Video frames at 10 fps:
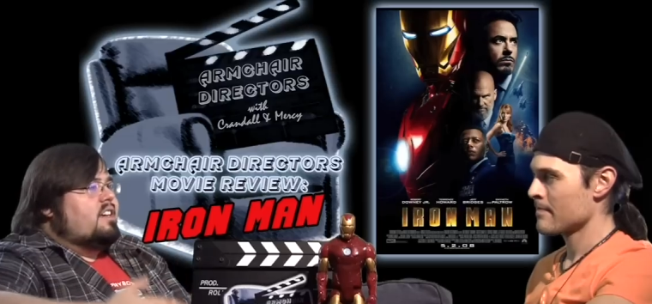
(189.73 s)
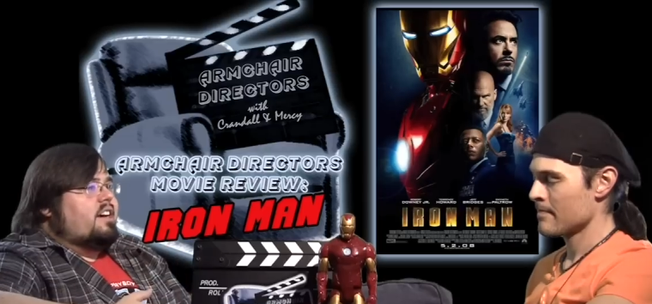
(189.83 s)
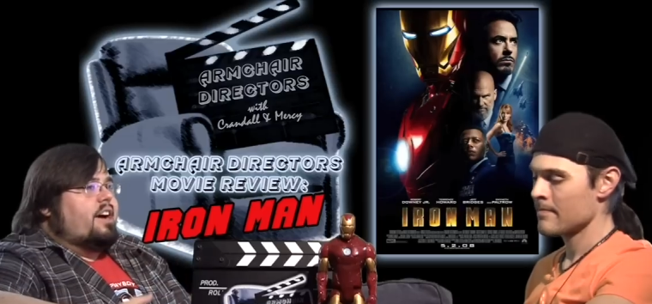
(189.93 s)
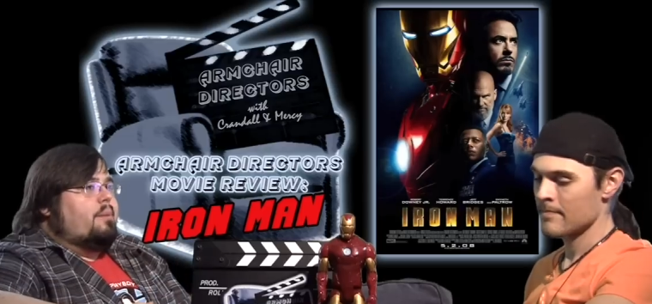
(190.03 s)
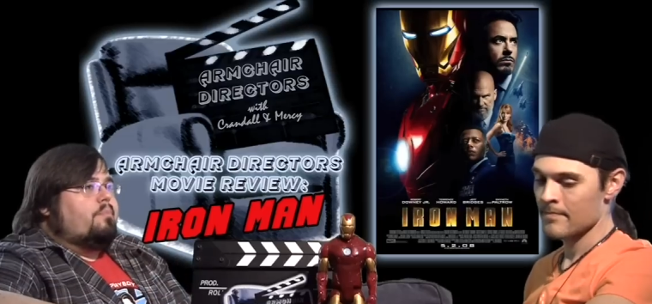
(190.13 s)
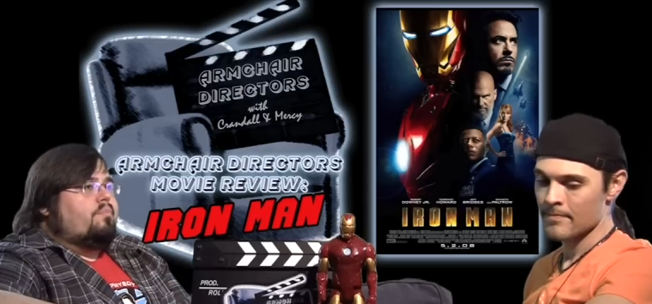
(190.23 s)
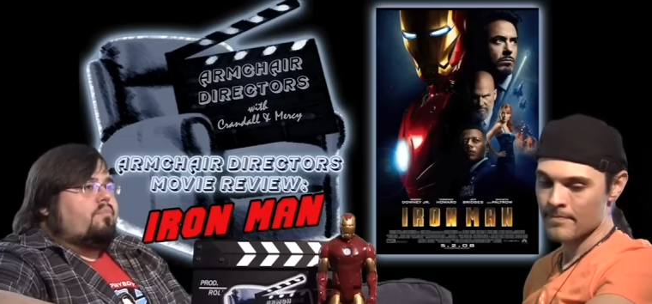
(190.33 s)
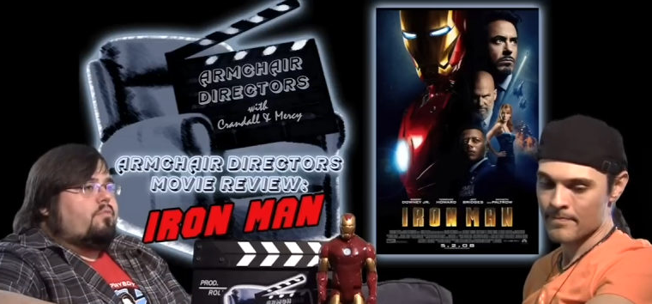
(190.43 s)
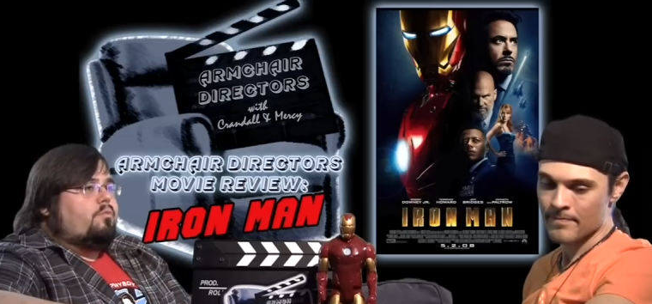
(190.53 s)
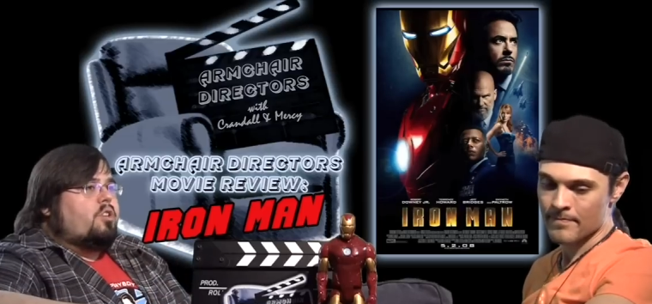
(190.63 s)
Speaker 1: um,
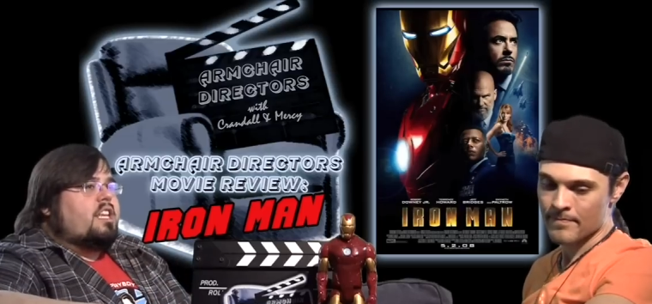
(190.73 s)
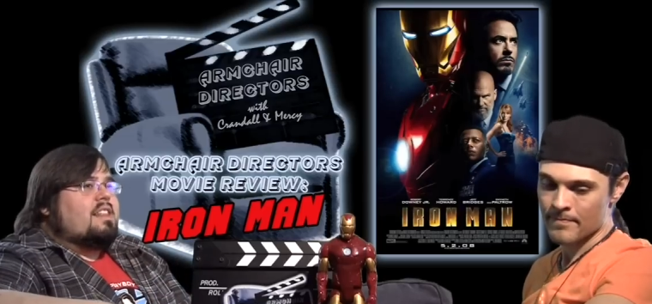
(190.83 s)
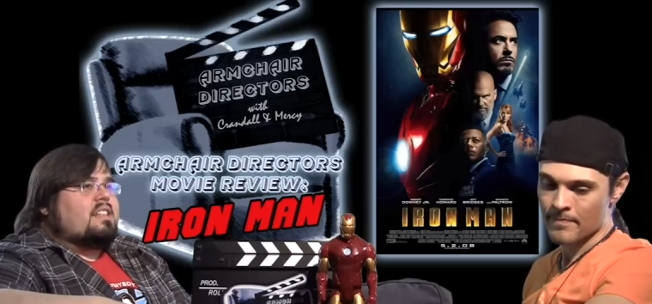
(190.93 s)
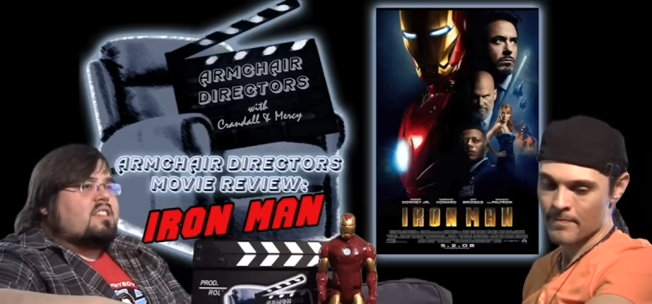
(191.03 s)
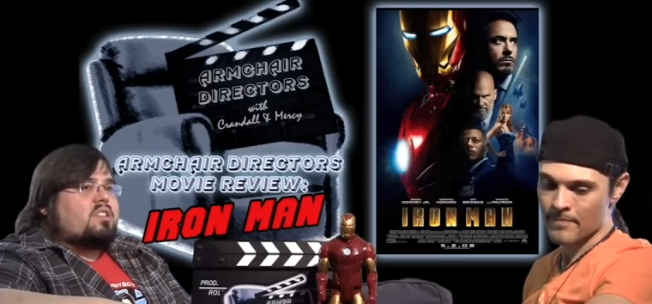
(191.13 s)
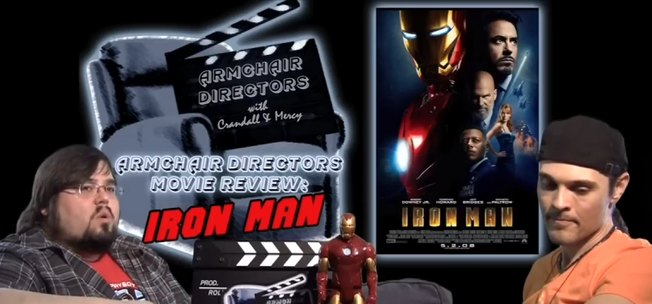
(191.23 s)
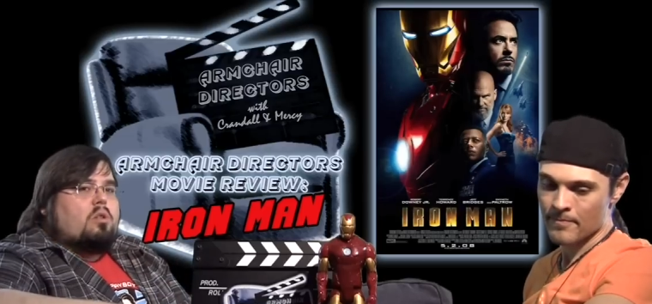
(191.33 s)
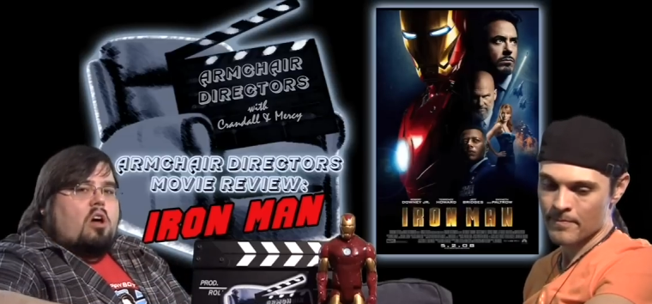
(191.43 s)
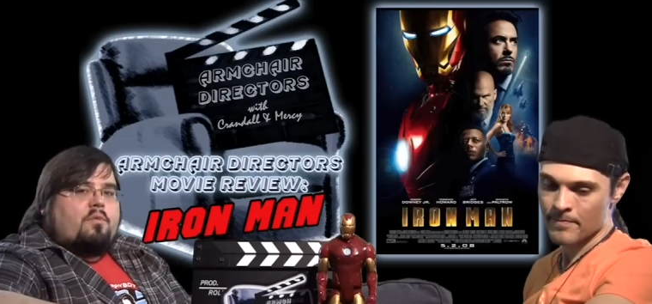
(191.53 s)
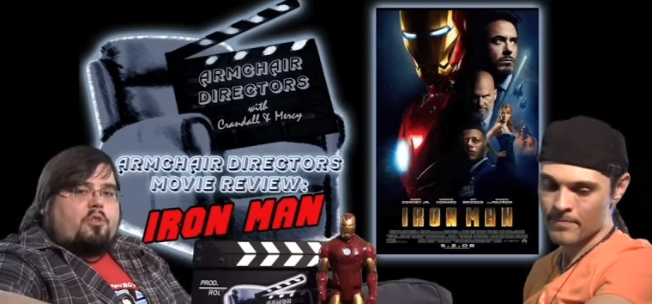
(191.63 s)
really lets us go
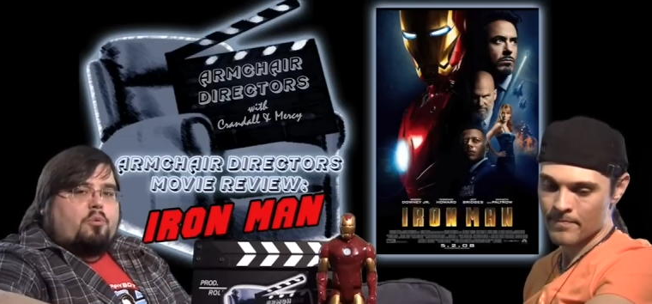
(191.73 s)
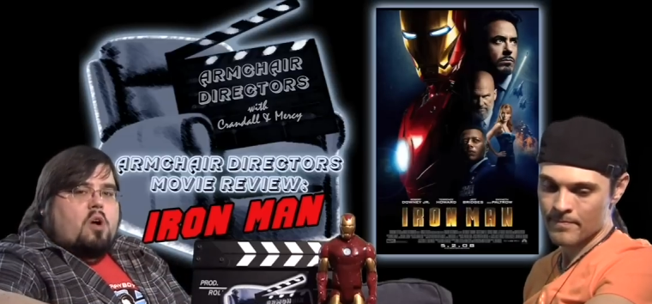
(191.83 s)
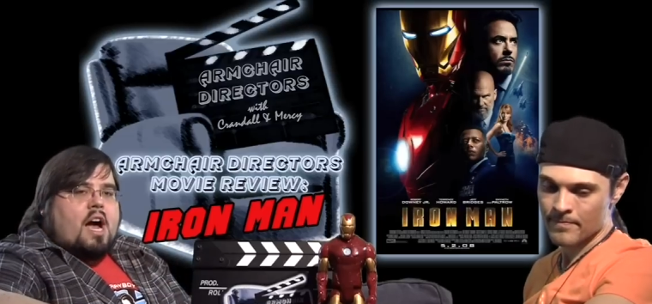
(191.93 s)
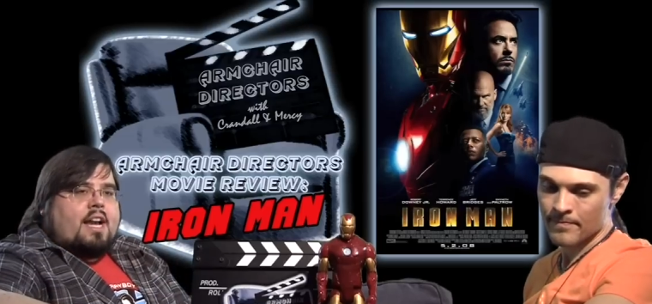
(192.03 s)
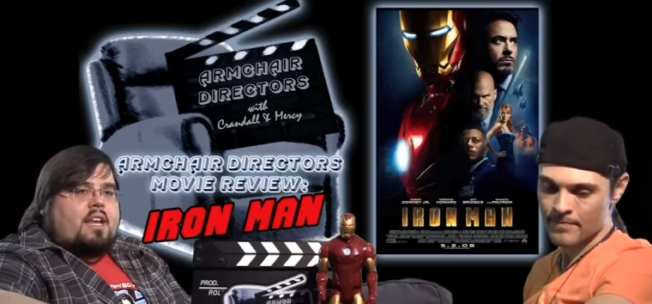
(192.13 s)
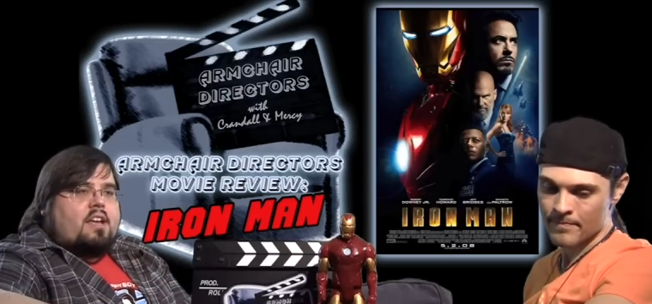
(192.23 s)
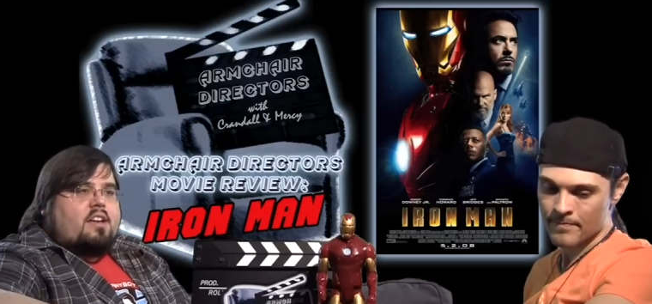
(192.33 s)
along for the ride.